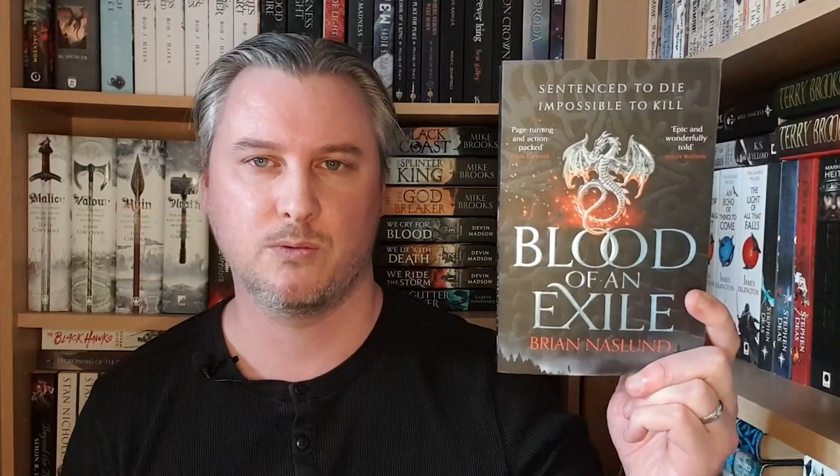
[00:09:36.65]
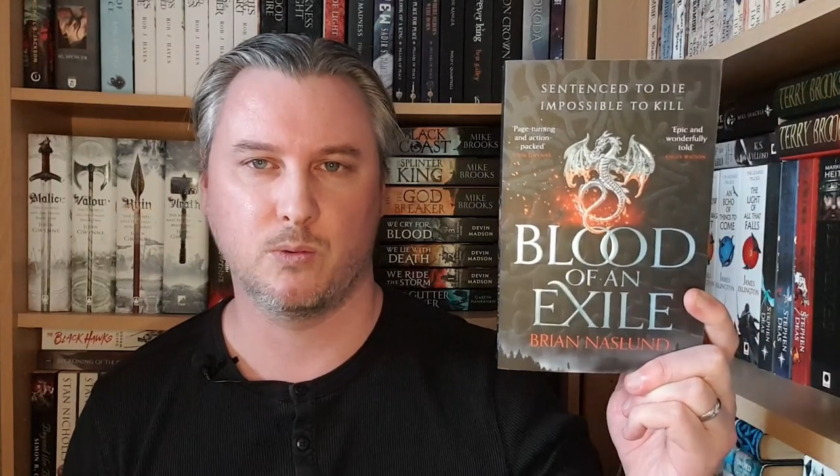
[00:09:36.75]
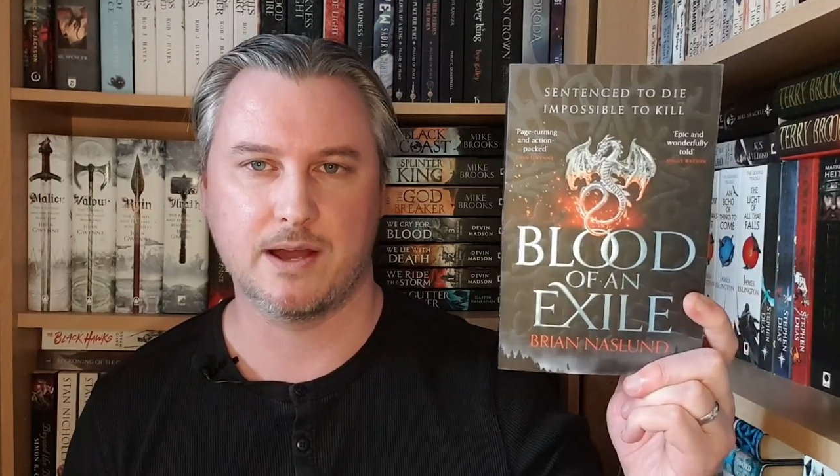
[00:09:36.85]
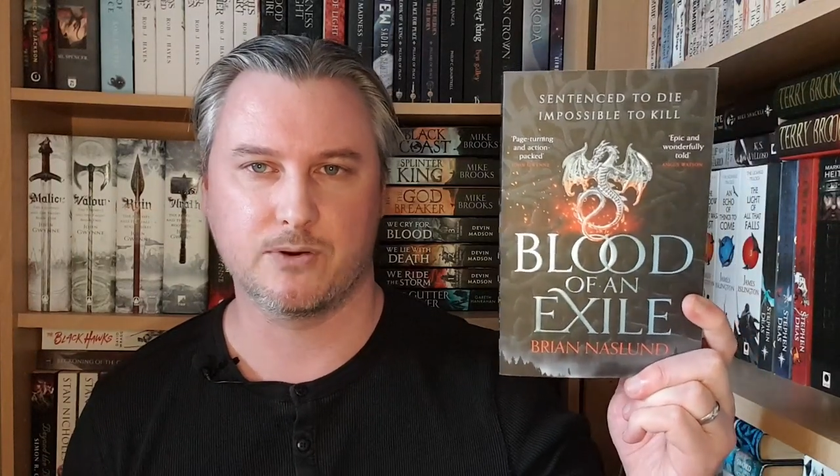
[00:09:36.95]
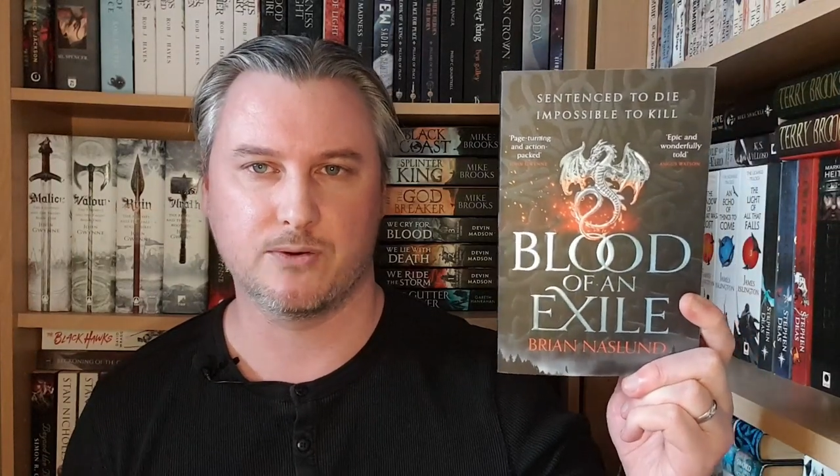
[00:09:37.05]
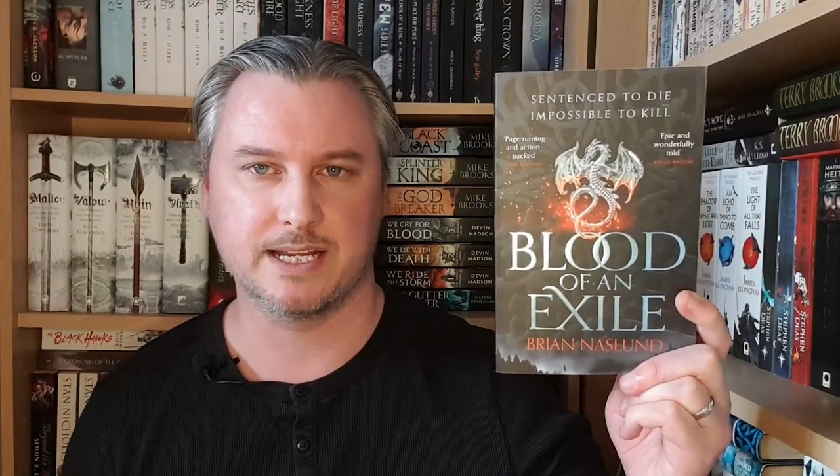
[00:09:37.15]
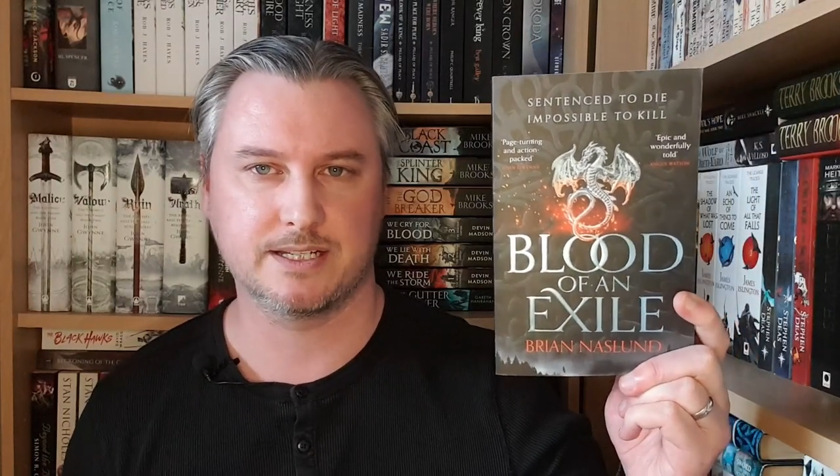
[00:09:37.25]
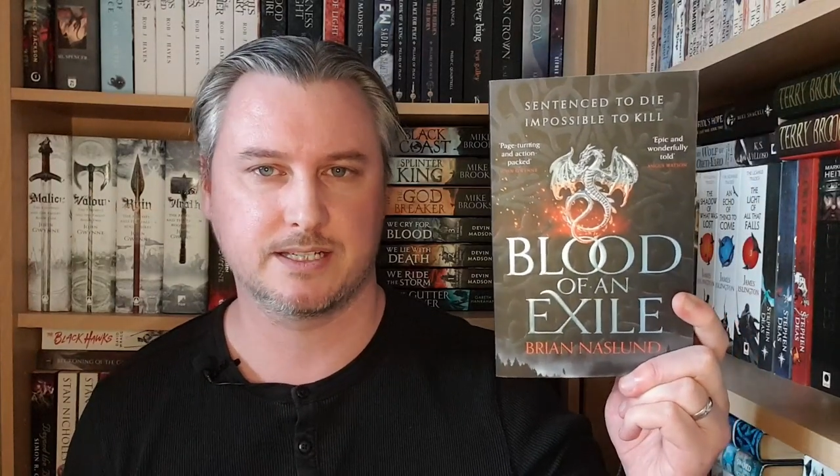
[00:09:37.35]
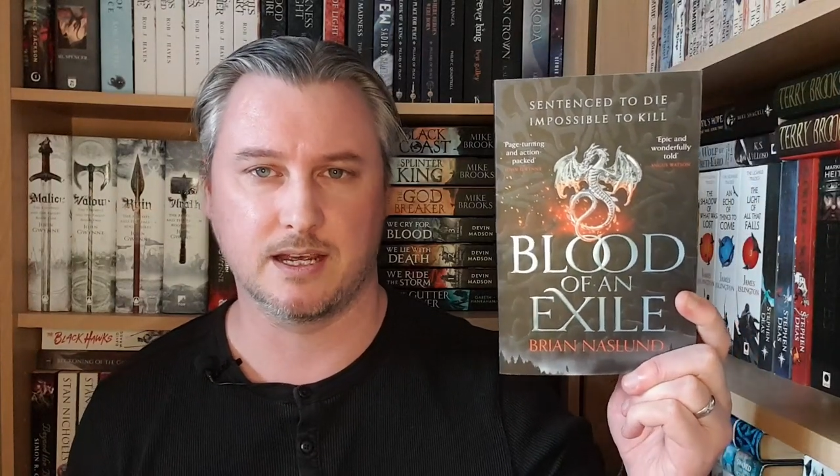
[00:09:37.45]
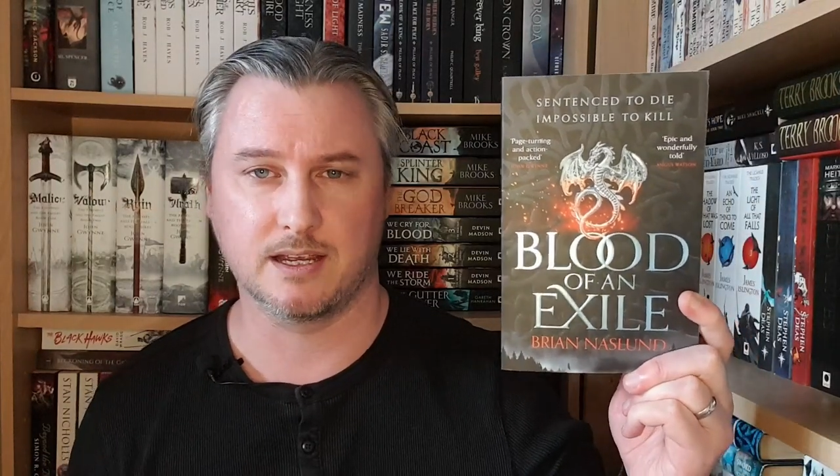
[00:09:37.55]
whether
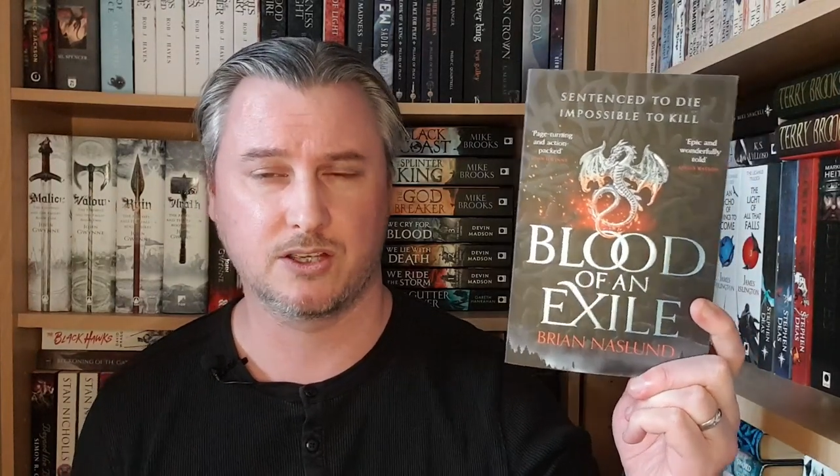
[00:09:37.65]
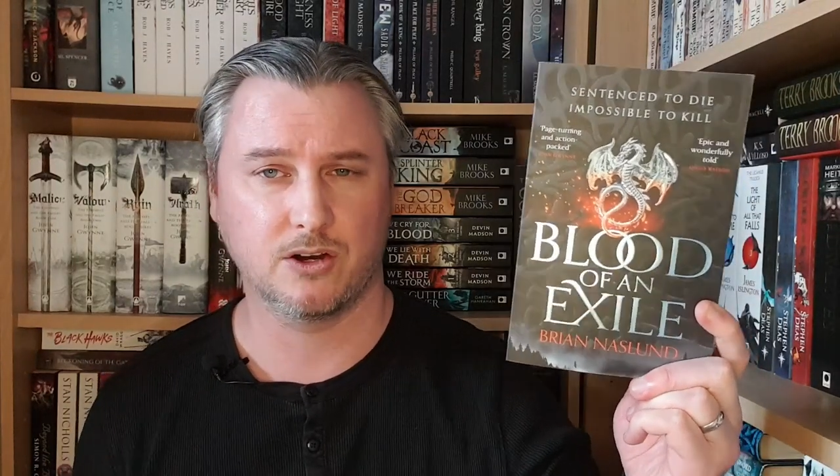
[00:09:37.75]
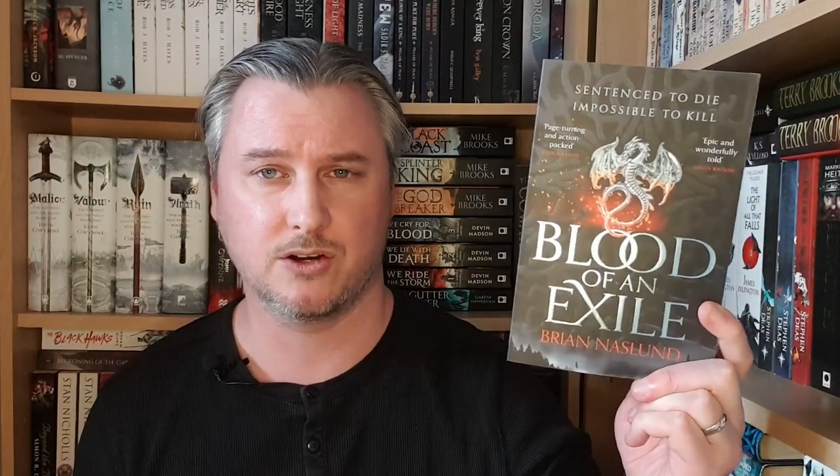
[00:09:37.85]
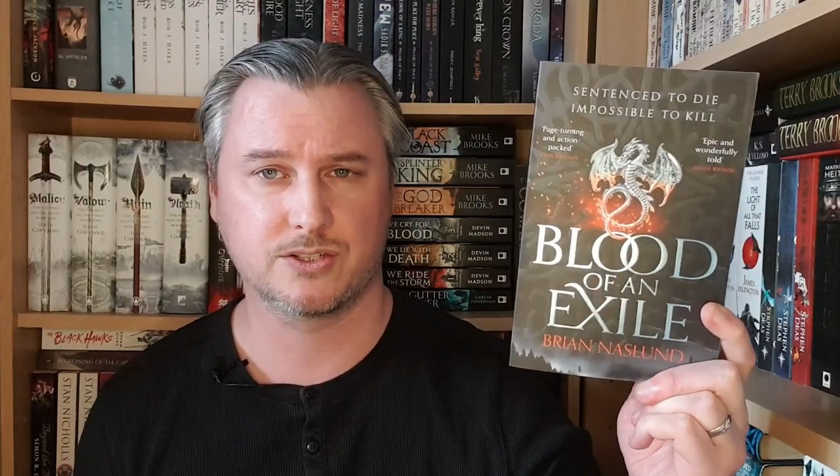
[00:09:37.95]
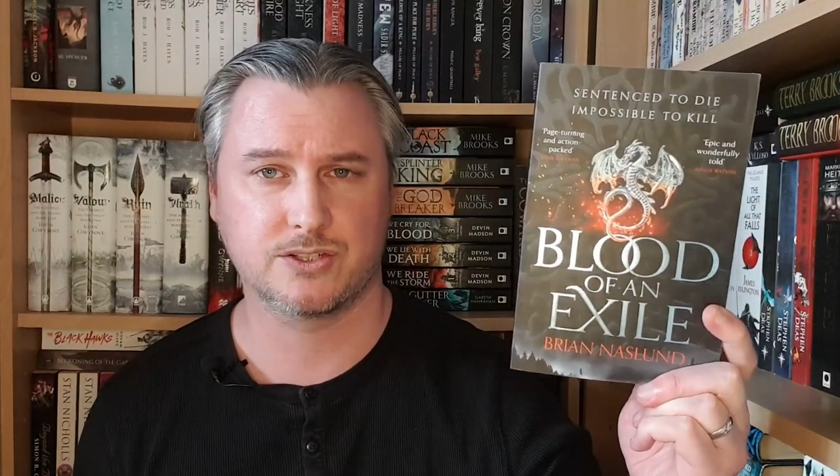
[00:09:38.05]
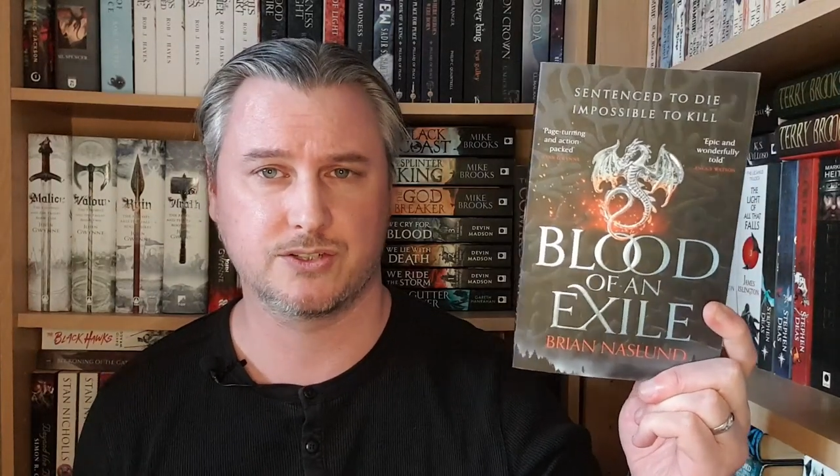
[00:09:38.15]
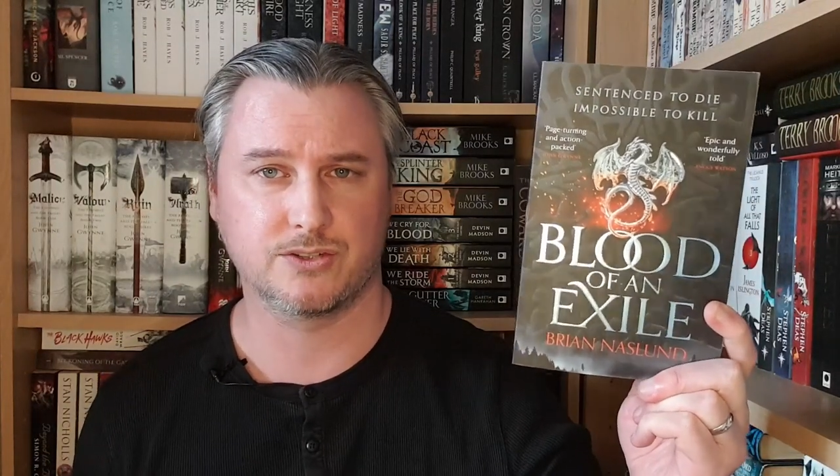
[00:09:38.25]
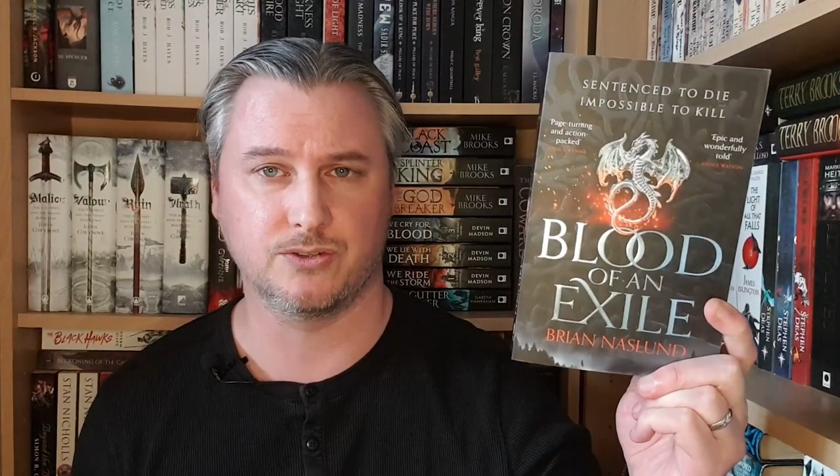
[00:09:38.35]
it's uh, costs